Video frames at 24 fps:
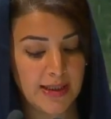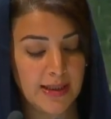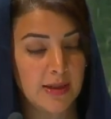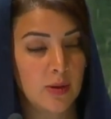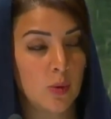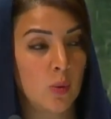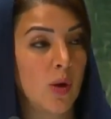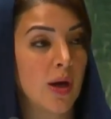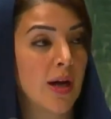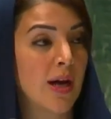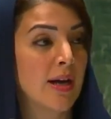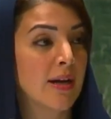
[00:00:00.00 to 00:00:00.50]

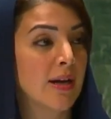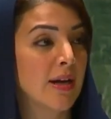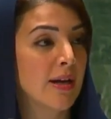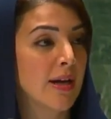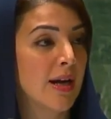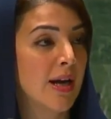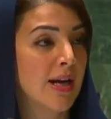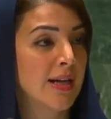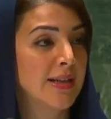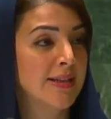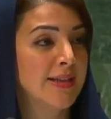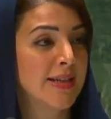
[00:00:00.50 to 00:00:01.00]
are in
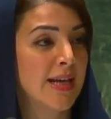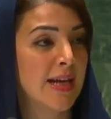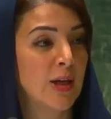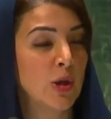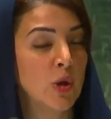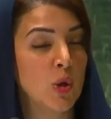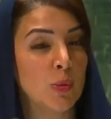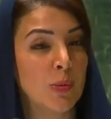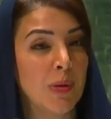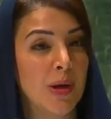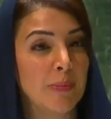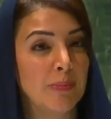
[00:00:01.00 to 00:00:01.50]
line with
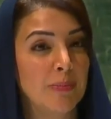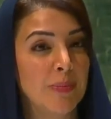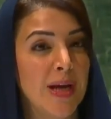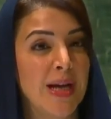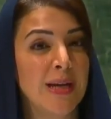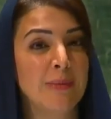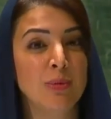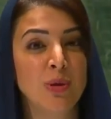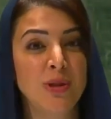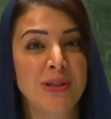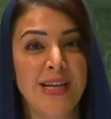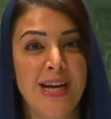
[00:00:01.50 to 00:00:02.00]
international
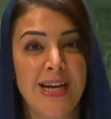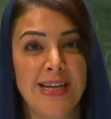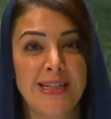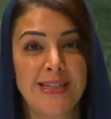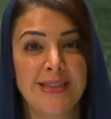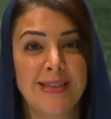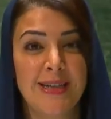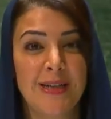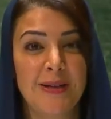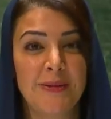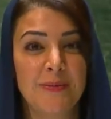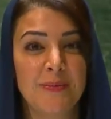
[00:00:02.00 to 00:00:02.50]
law
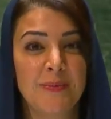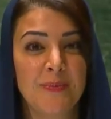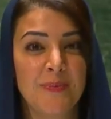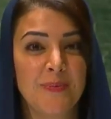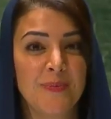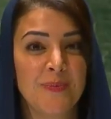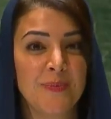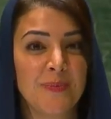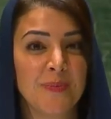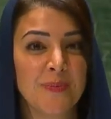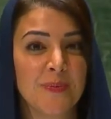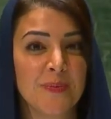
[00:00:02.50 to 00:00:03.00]
and the
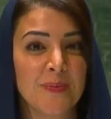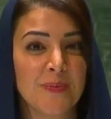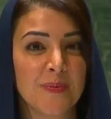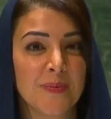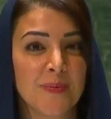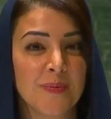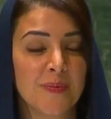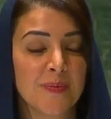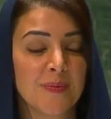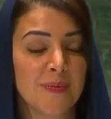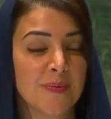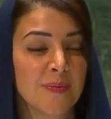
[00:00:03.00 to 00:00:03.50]
UN
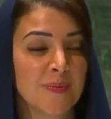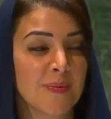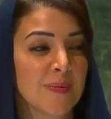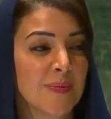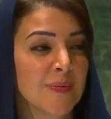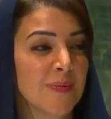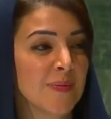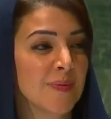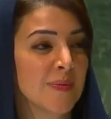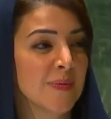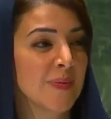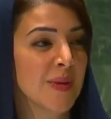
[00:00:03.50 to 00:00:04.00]

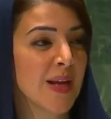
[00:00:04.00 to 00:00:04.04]
resolutions.